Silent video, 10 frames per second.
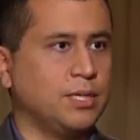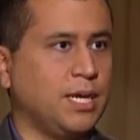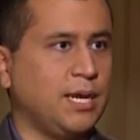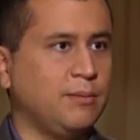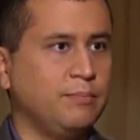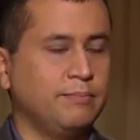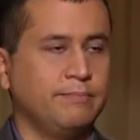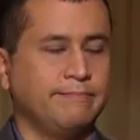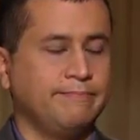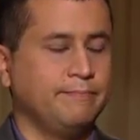time,
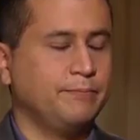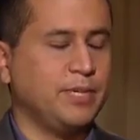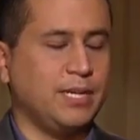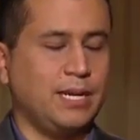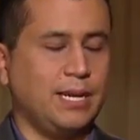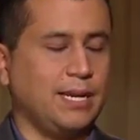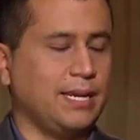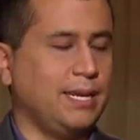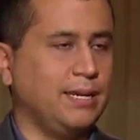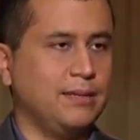but I
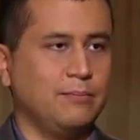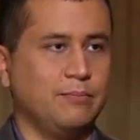can't.